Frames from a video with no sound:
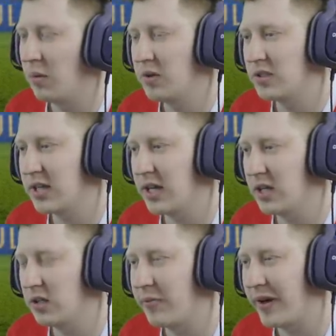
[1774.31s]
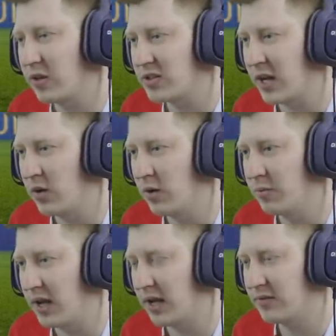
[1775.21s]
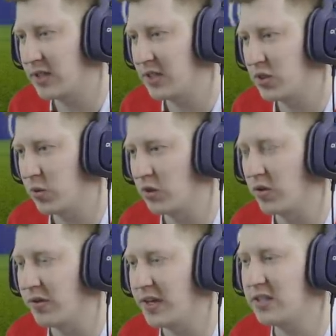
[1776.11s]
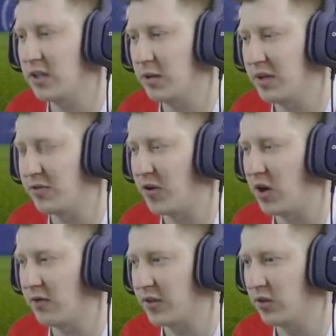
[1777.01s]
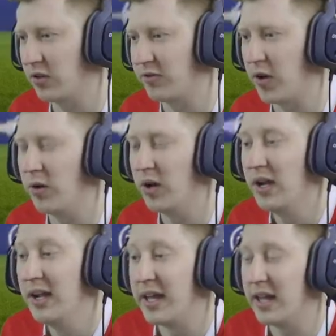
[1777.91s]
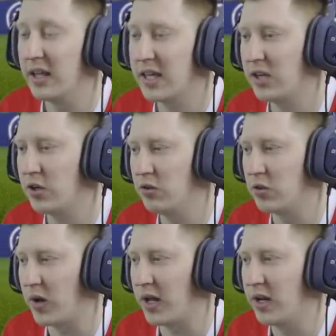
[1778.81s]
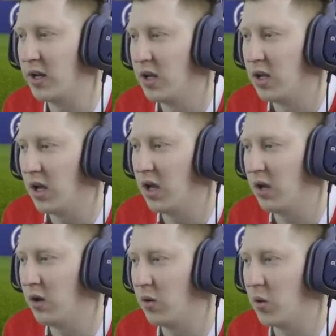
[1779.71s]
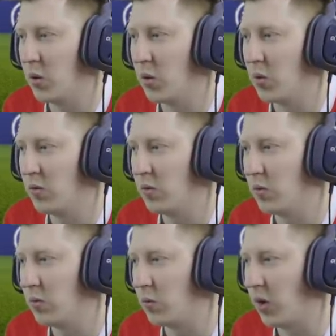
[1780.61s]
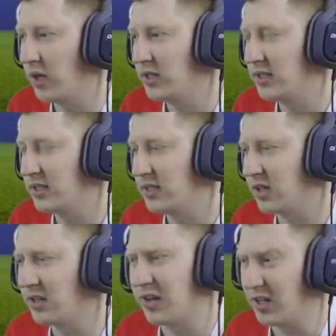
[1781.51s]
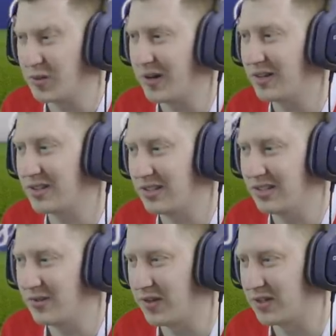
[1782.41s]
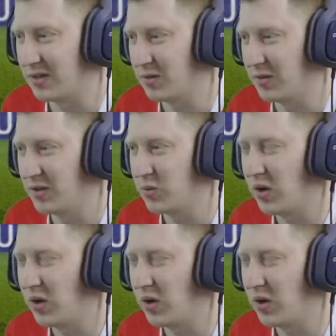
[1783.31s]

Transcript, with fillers: I'm gonna take Payos out and have Denis Suarez. Right, these are gonna be the five then on the vote. Ilkay Gundogan, uh, Wylan, I don't know how to pronounce his first name to be honest.